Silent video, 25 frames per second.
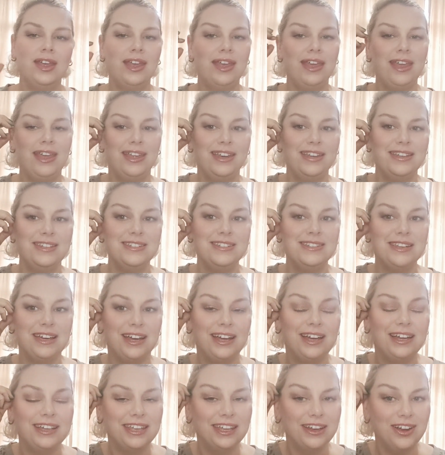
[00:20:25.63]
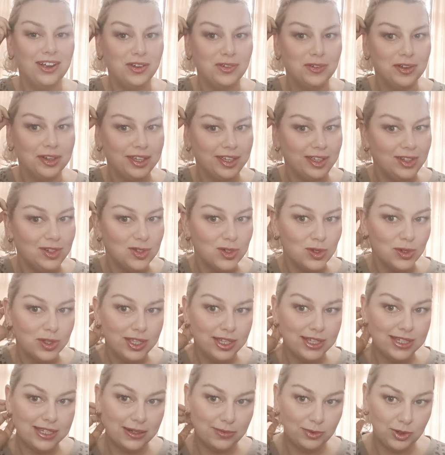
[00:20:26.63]
And yeah, I really enjoy
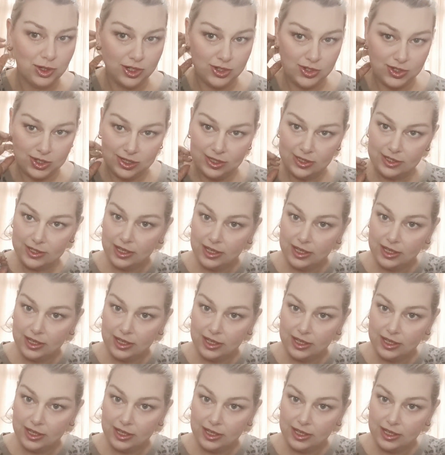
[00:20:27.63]
these lip glosses.